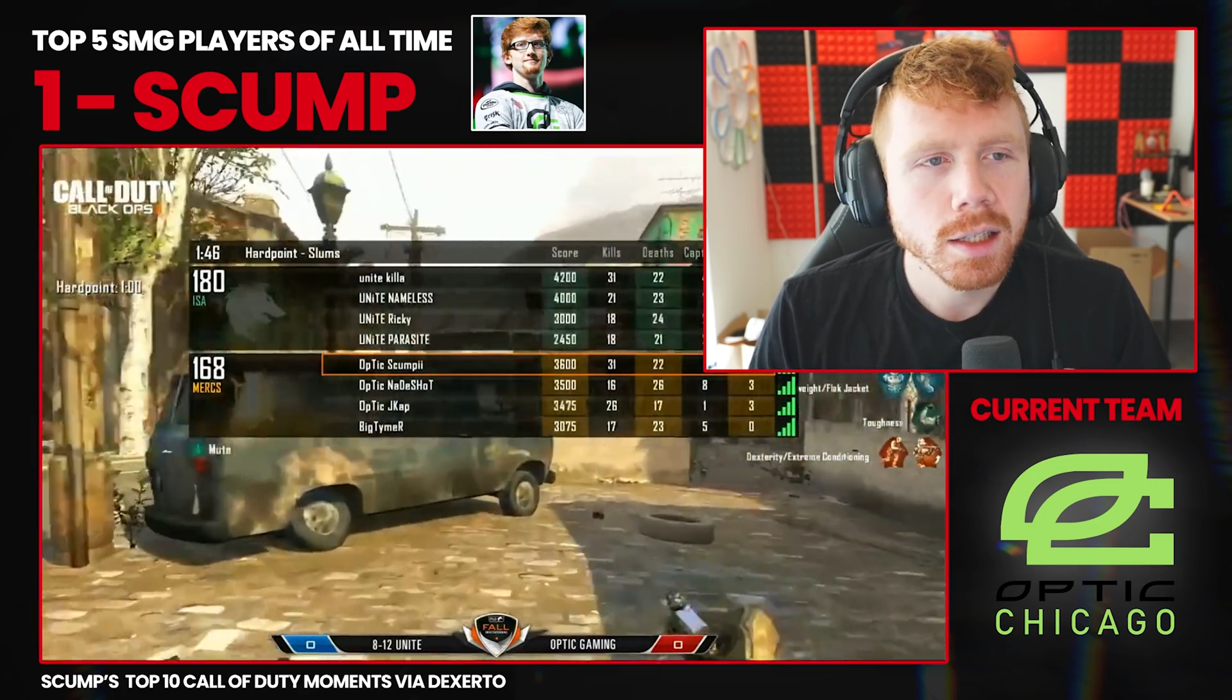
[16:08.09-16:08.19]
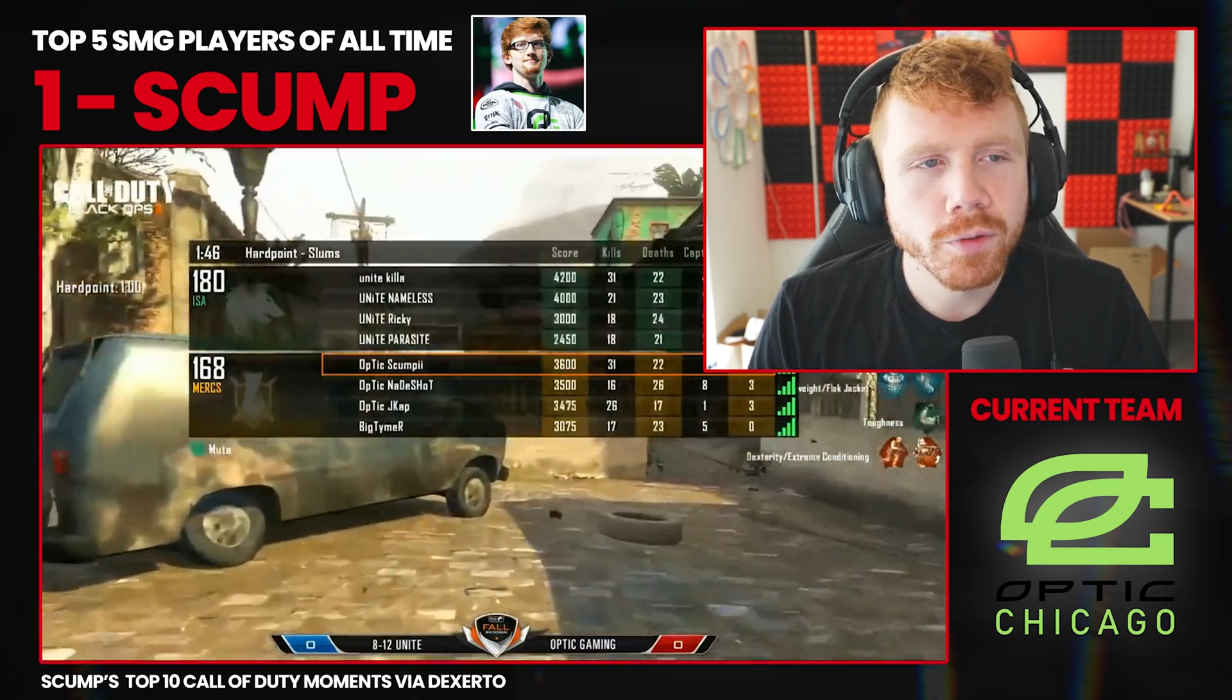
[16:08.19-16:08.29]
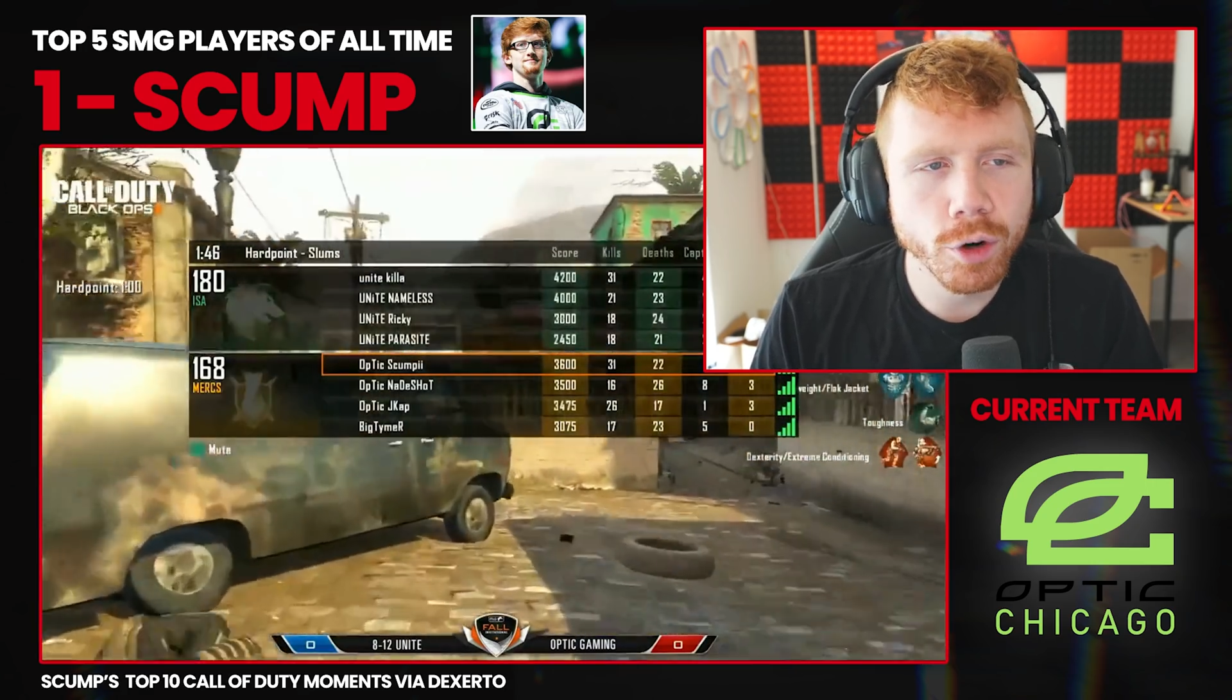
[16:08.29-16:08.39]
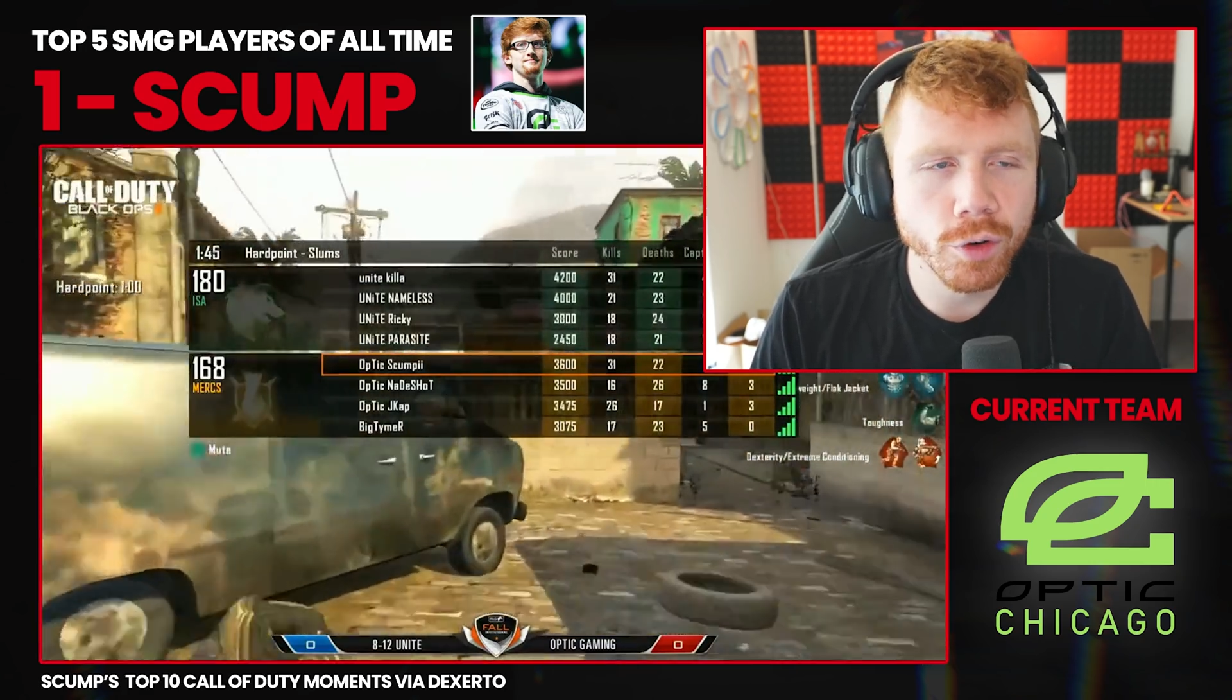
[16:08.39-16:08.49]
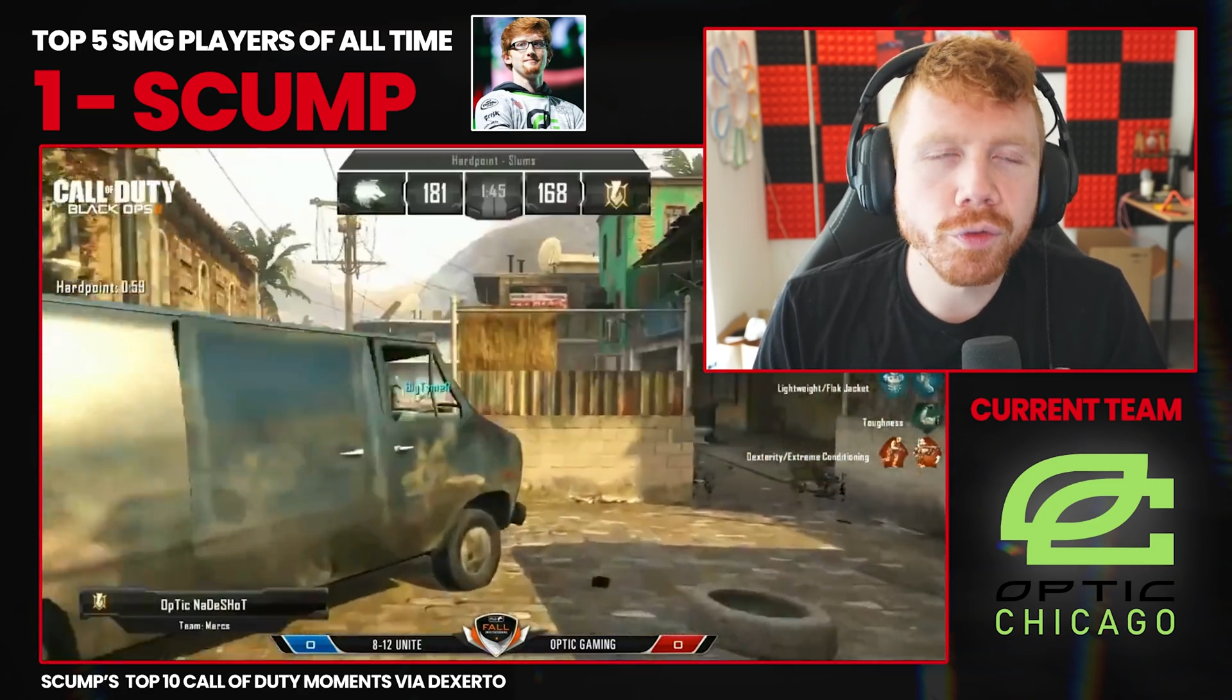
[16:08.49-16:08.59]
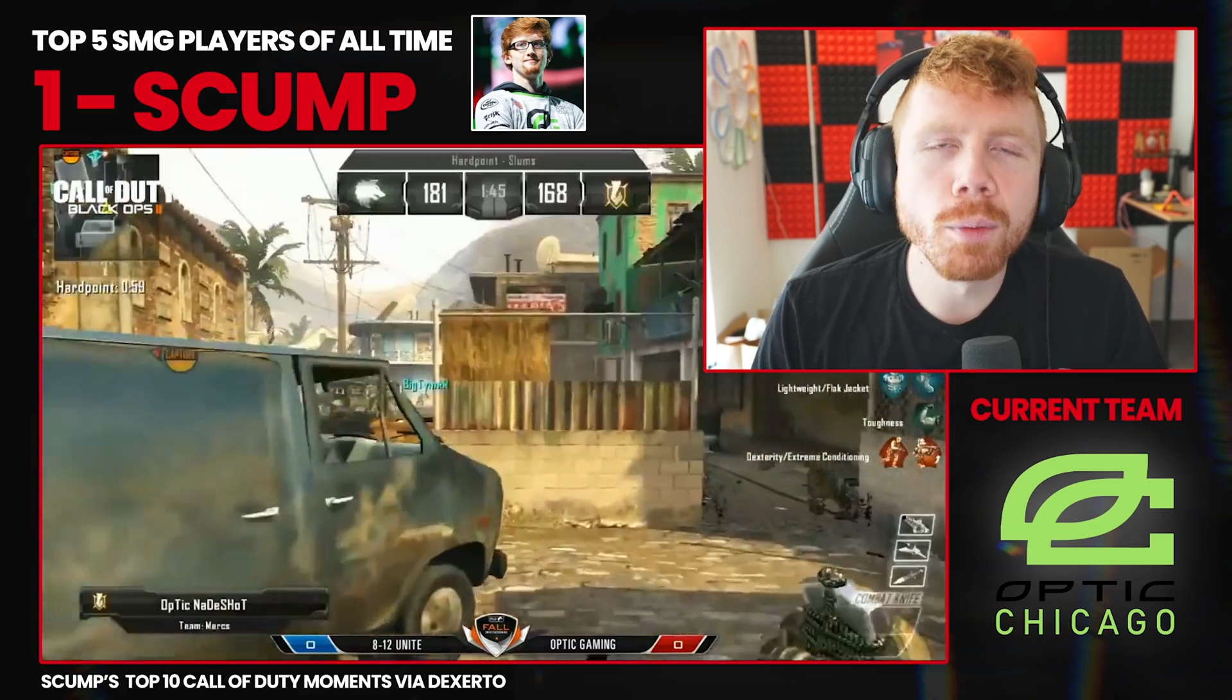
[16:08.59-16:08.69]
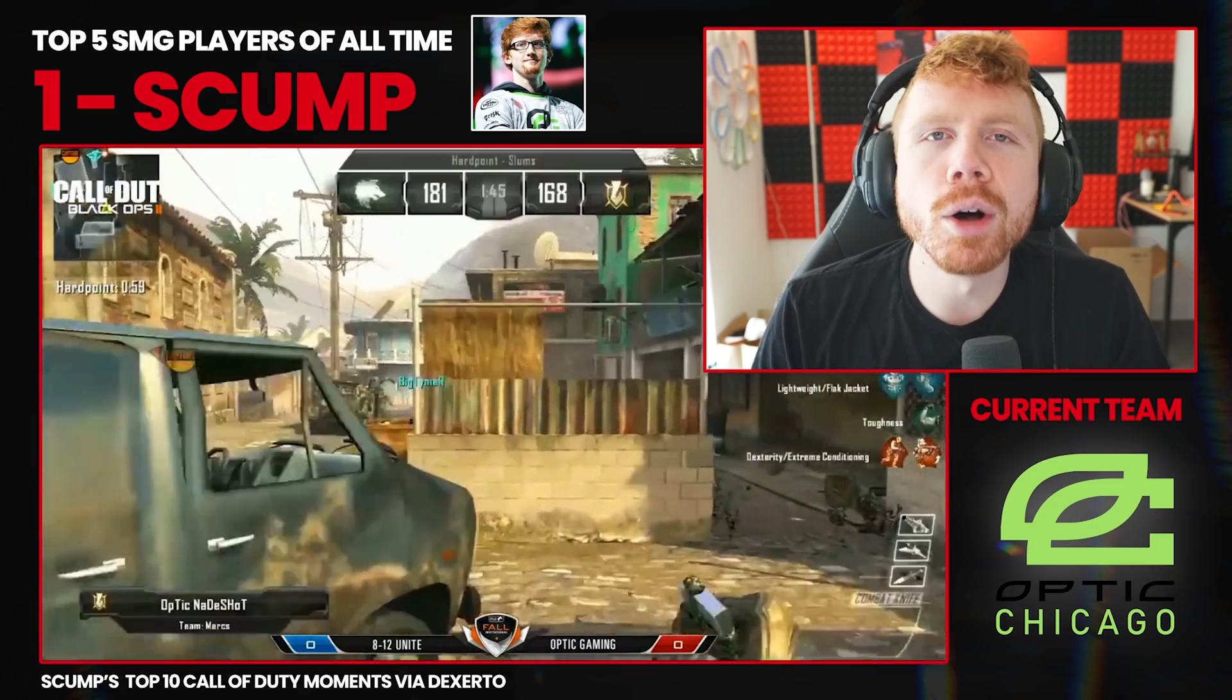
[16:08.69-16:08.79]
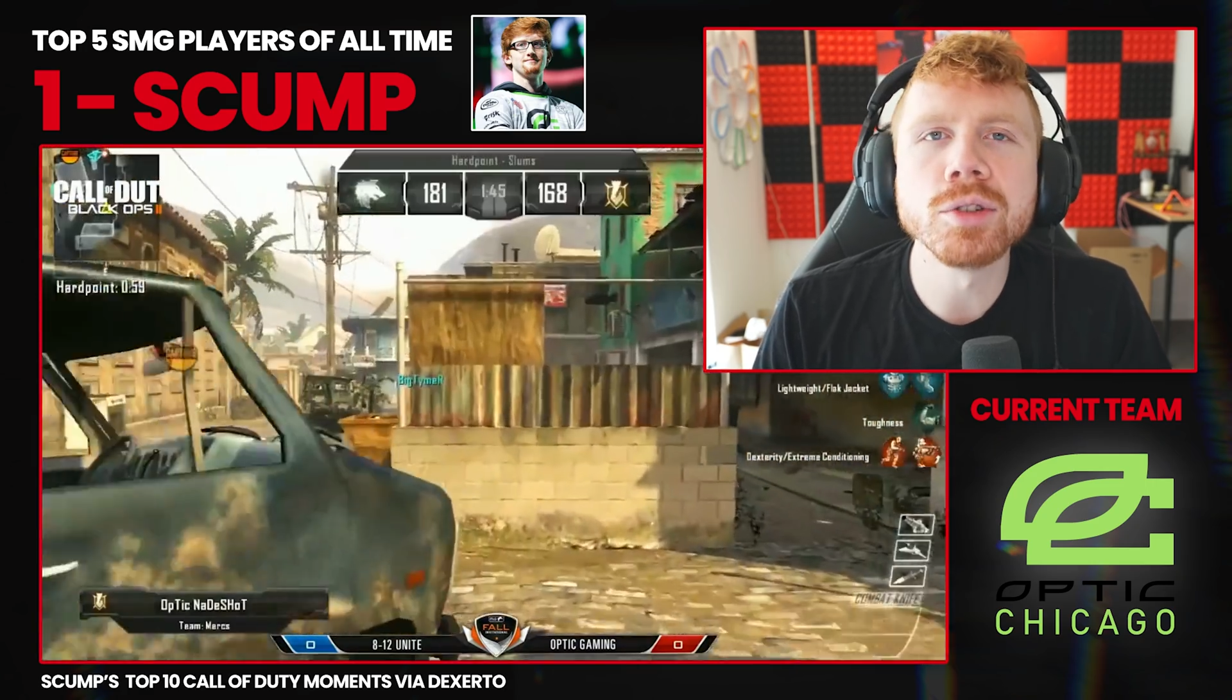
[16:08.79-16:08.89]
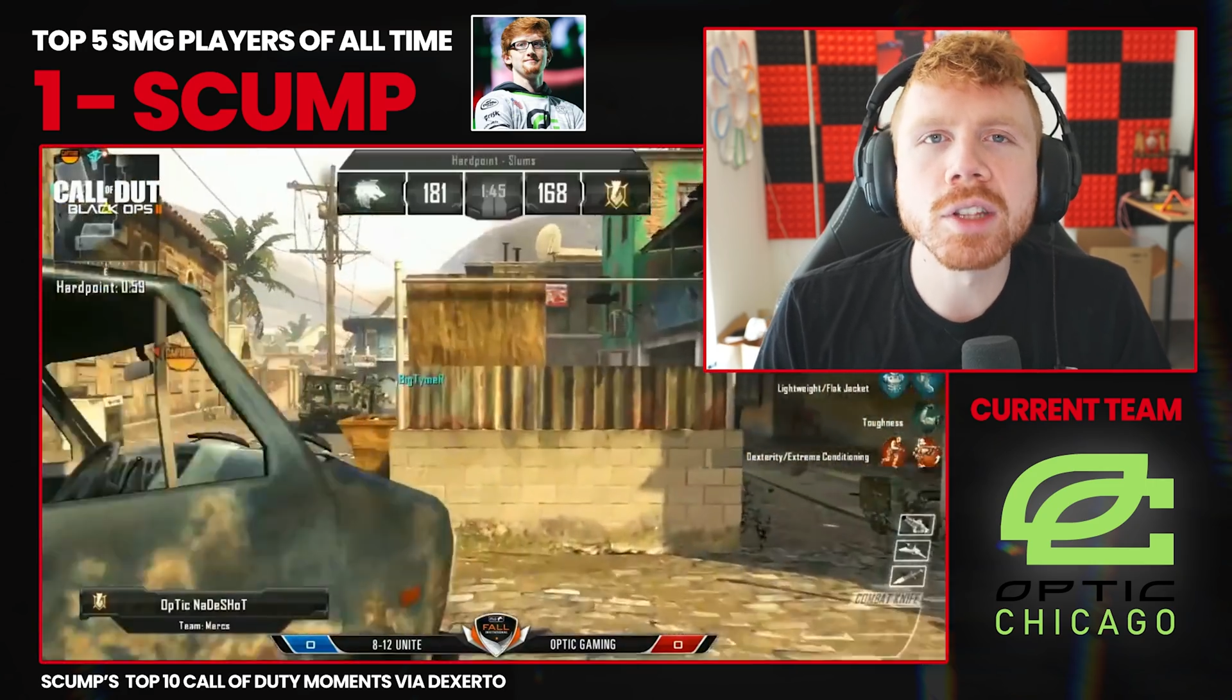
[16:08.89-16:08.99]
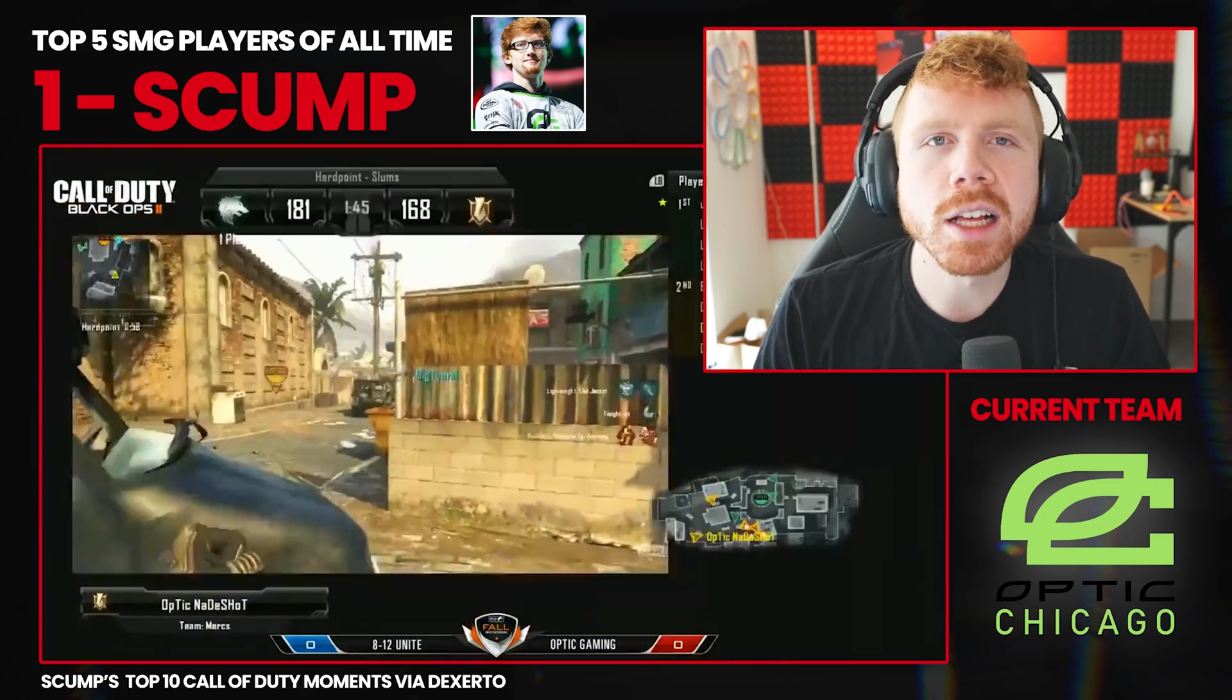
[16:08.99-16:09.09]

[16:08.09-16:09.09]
for most of